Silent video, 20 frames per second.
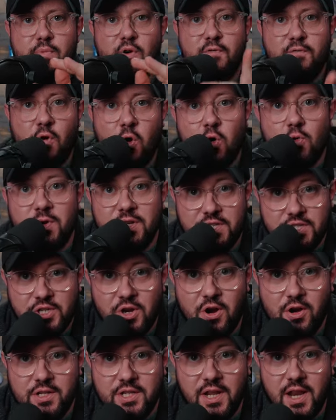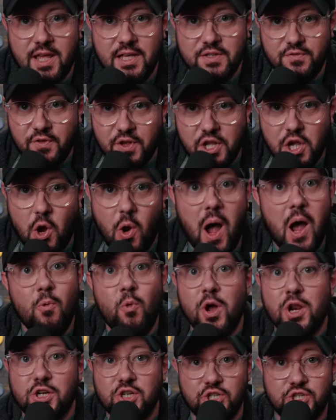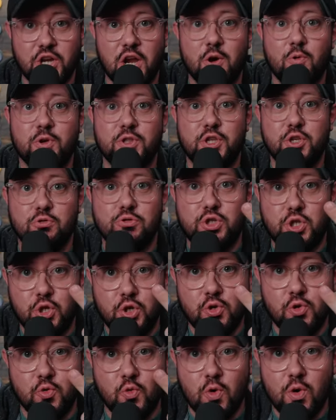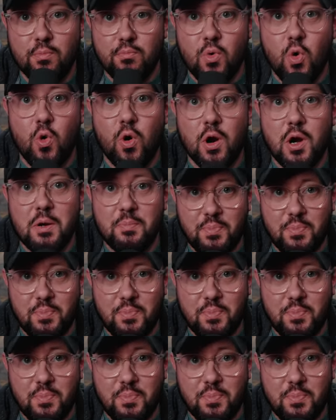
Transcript: Before we start today's video, I want to share with you two more